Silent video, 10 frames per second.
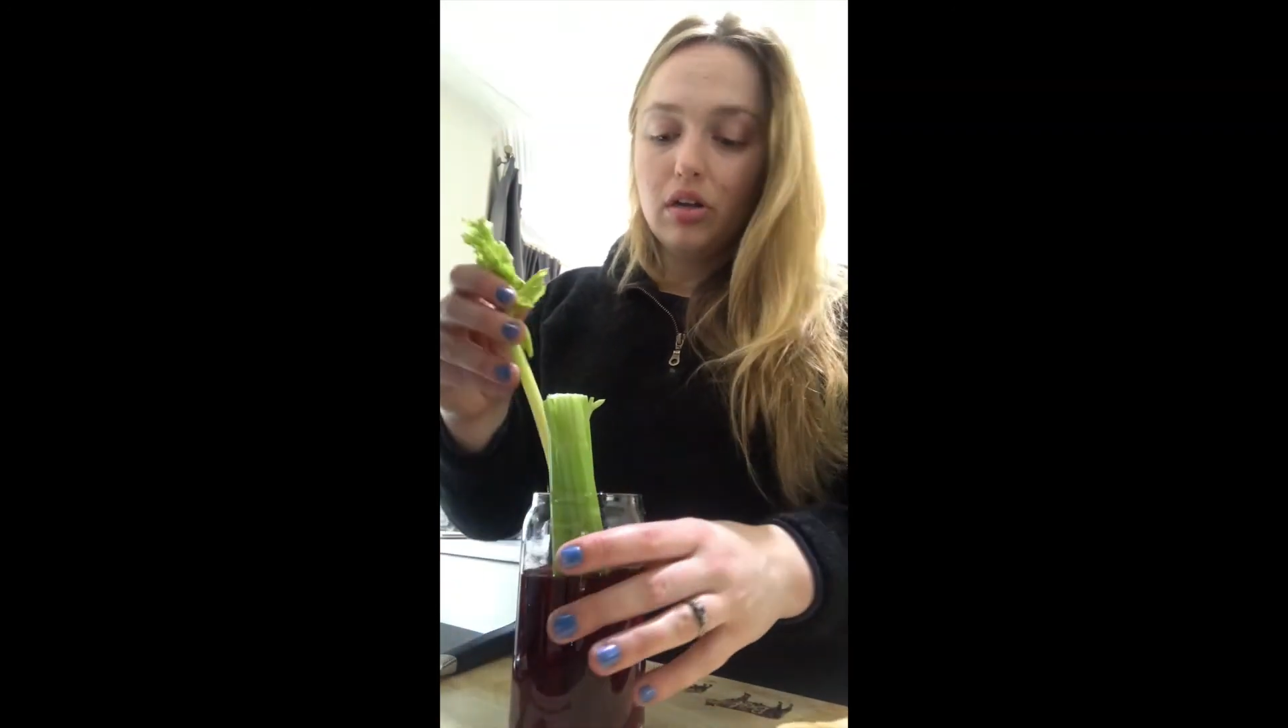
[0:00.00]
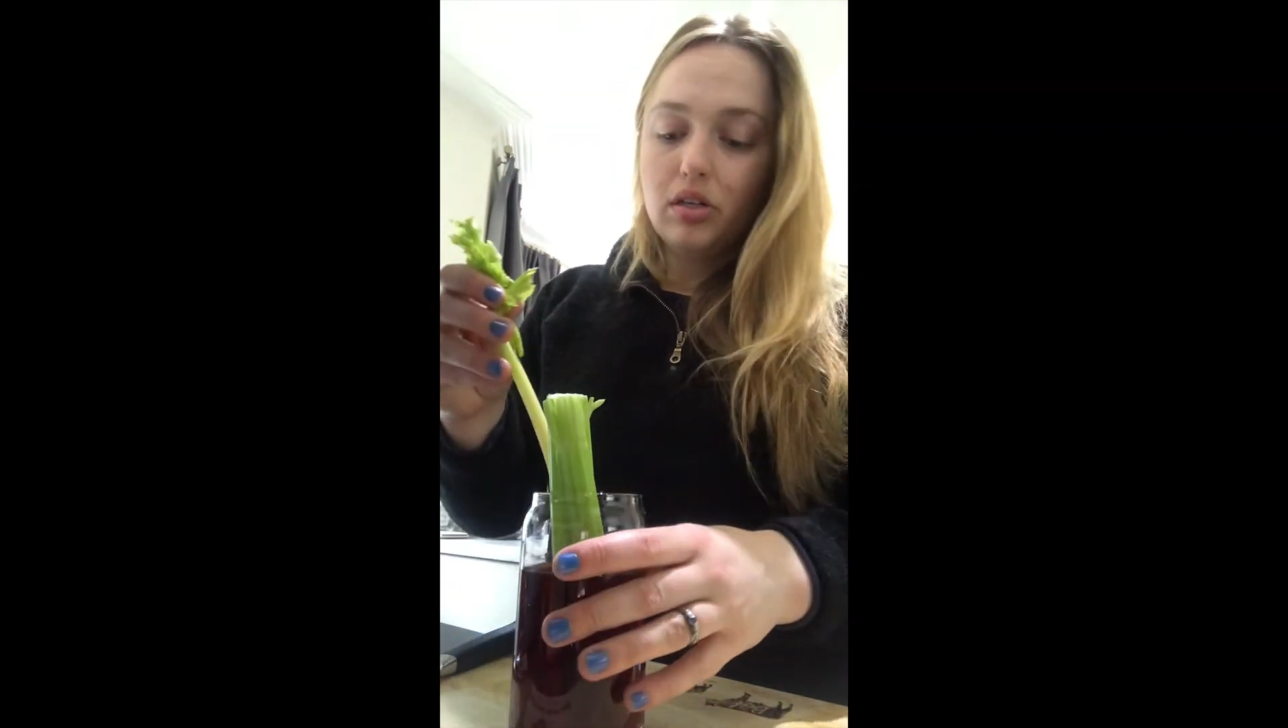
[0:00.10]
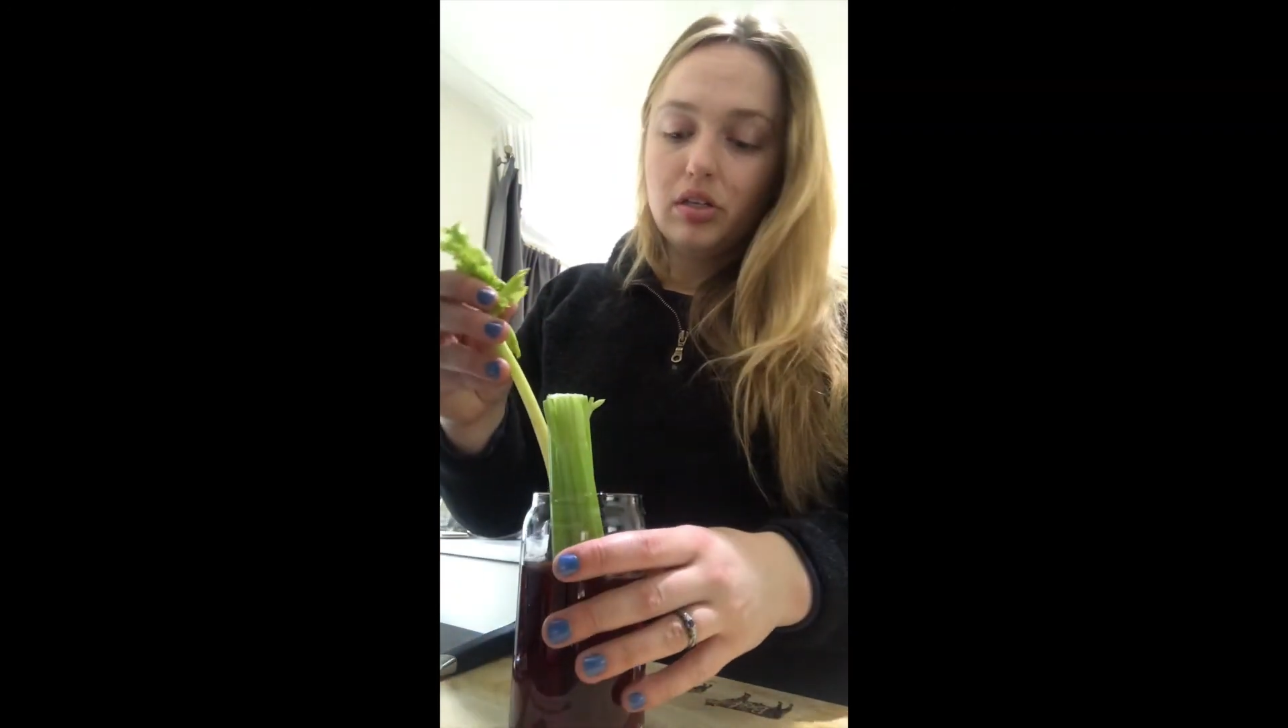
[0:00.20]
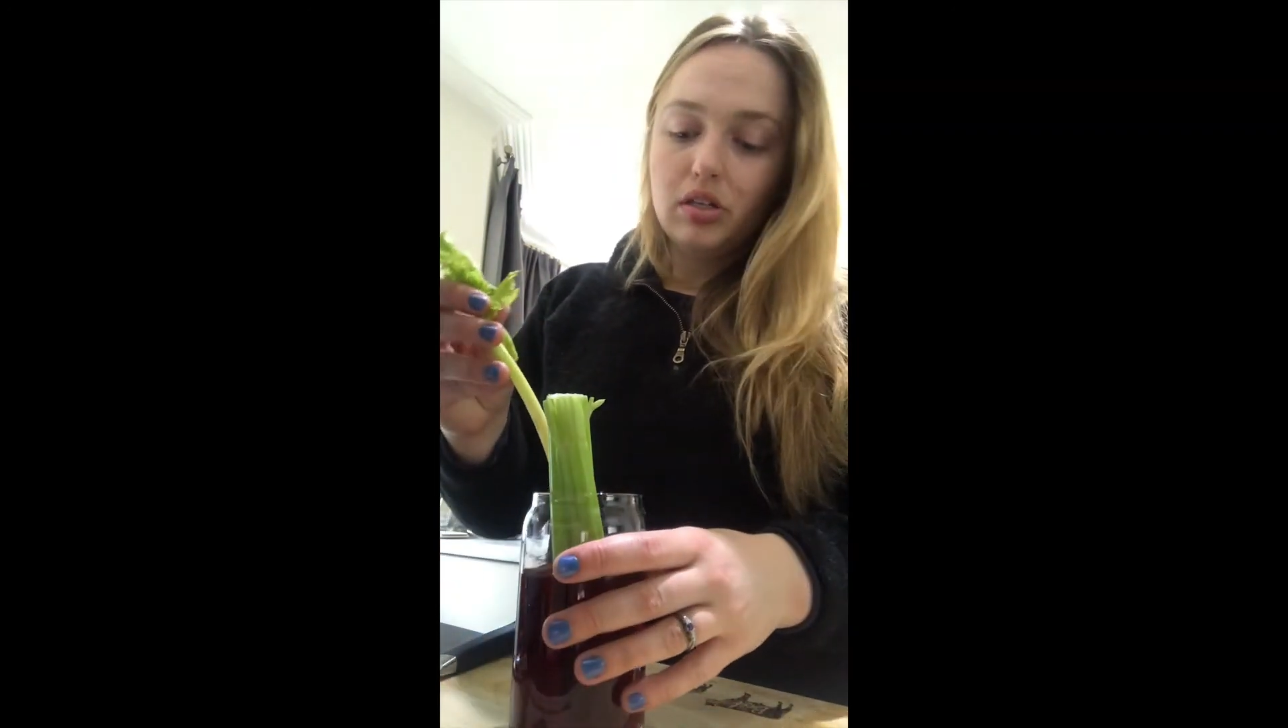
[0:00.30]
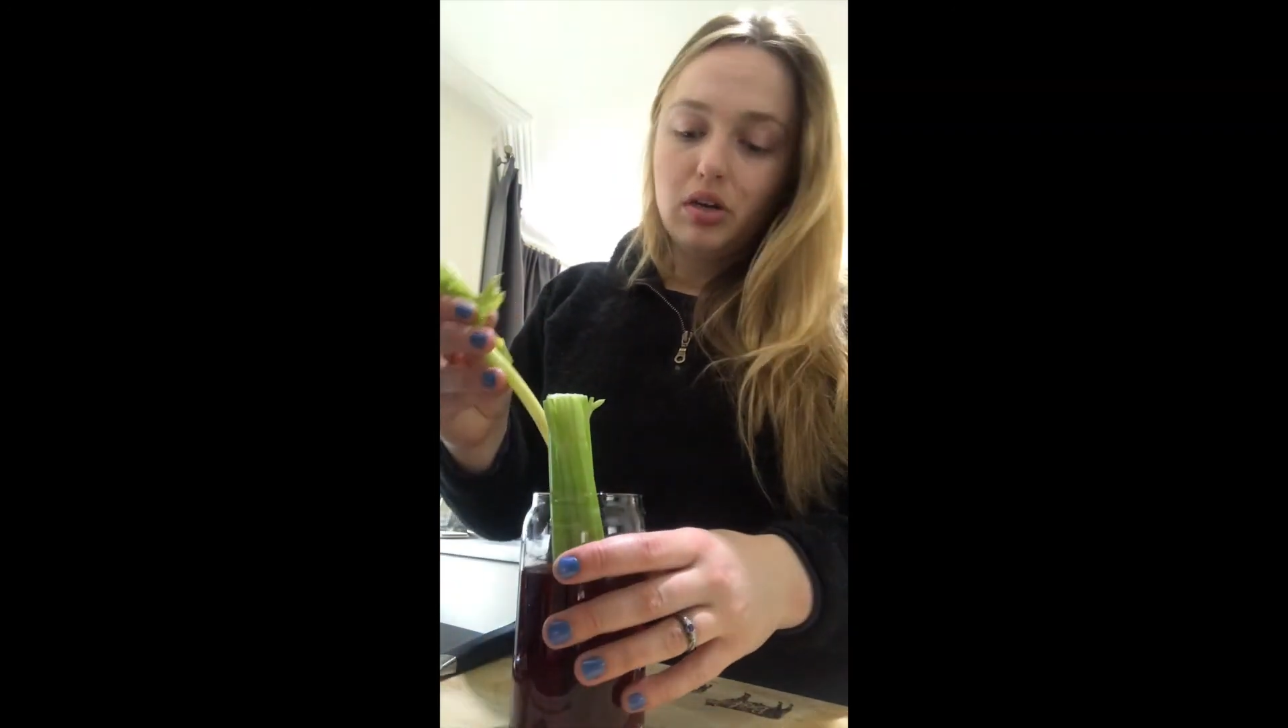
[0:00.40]

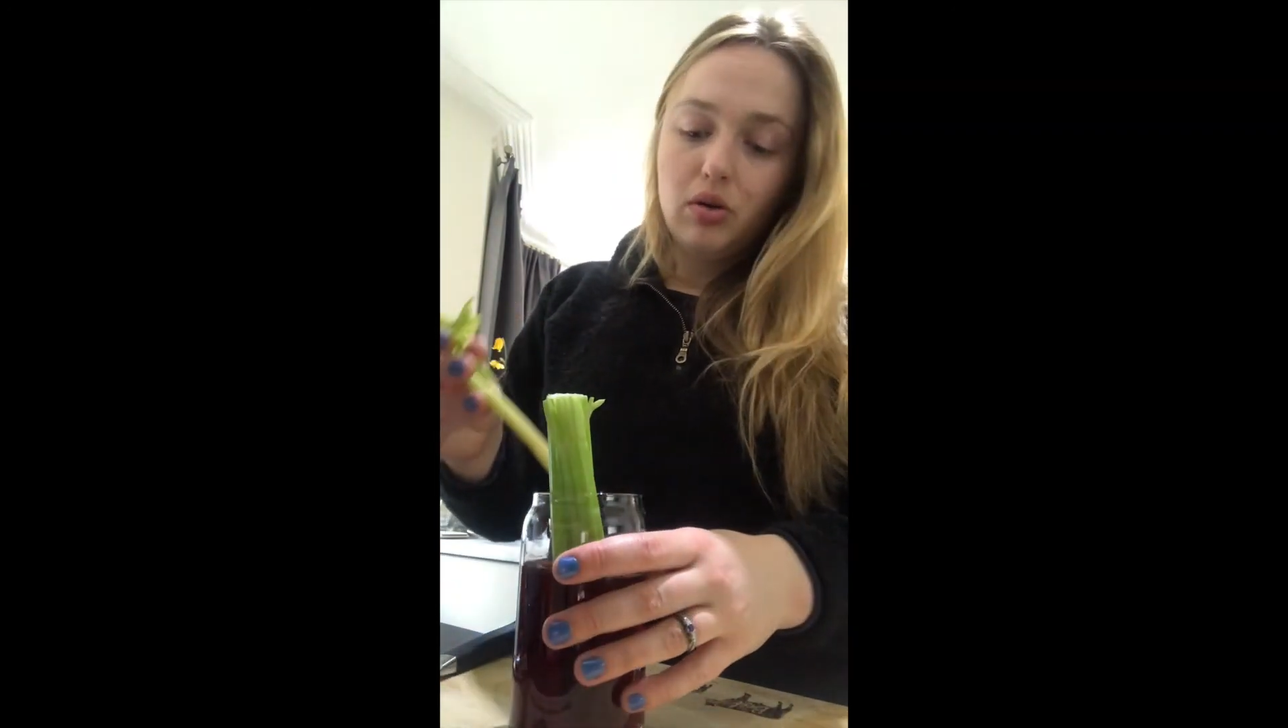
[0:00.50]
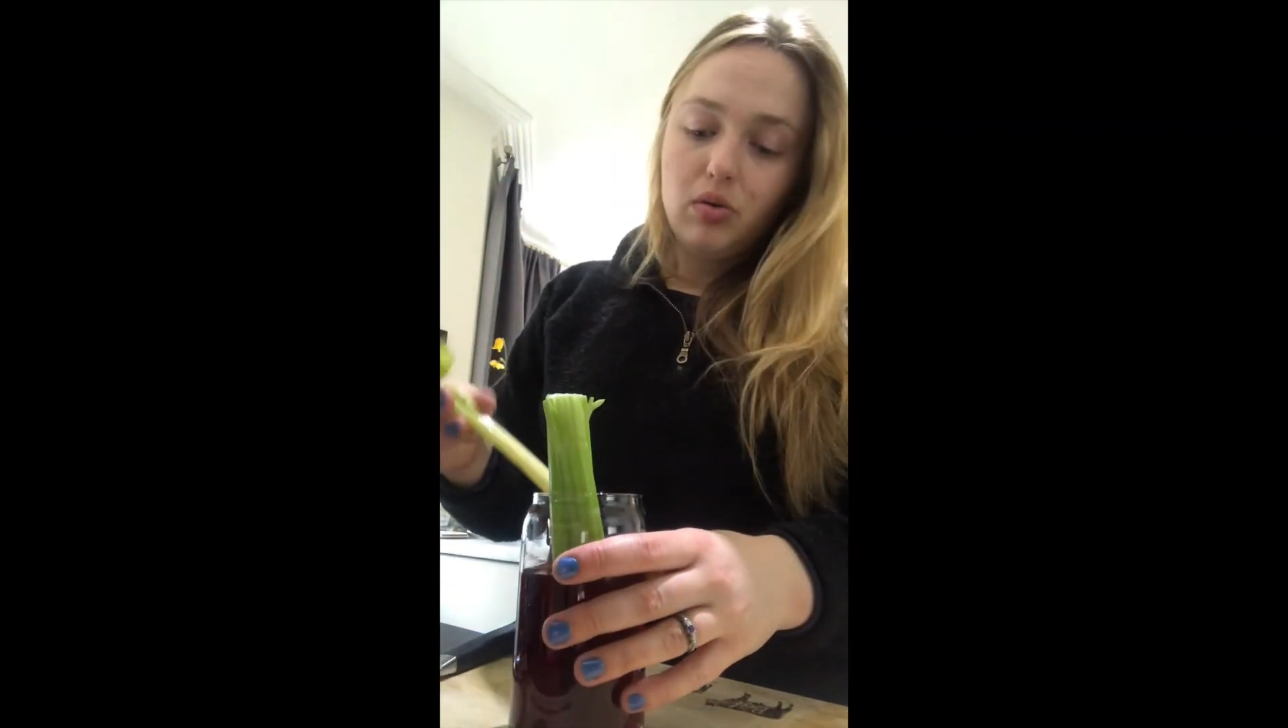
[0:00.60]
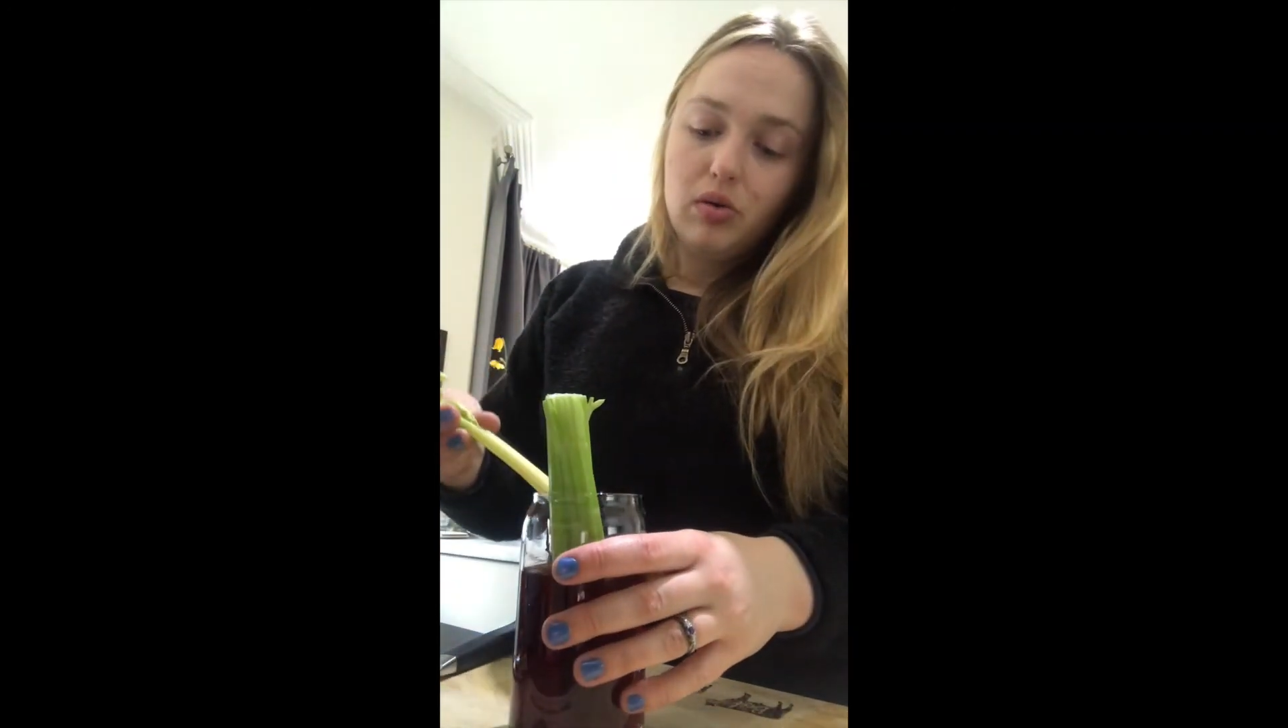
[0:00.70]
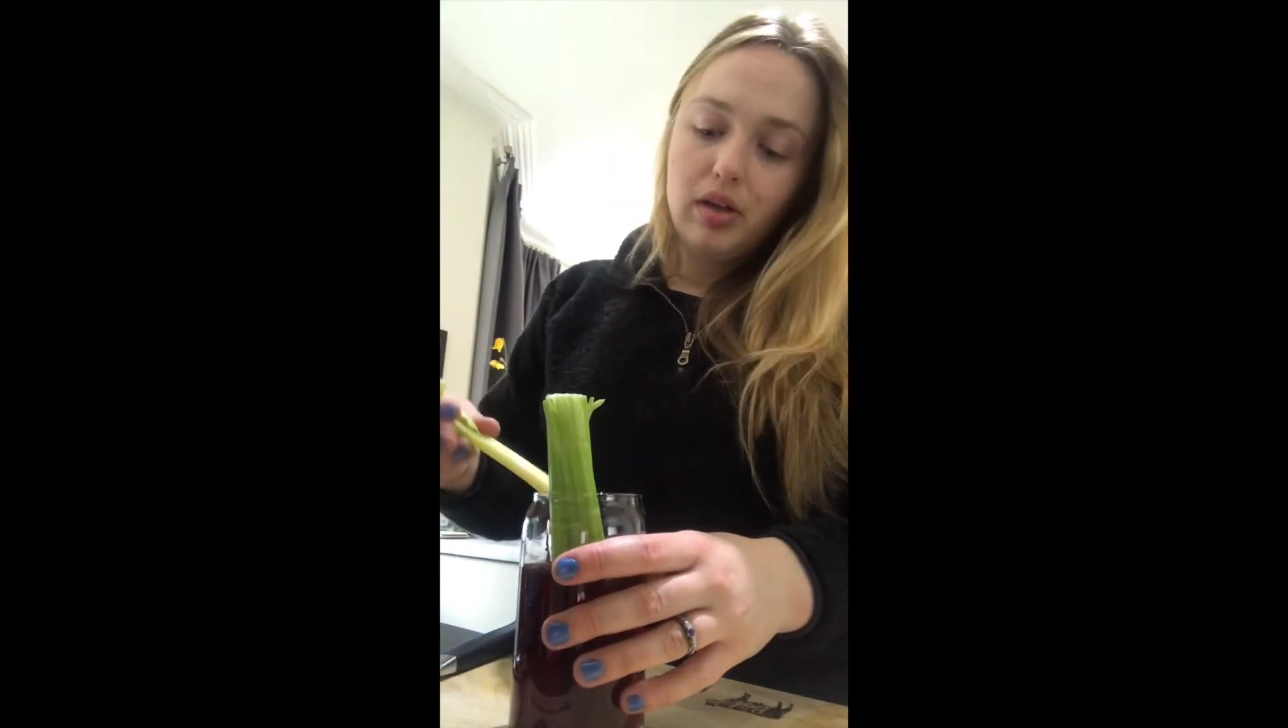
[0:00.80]
So,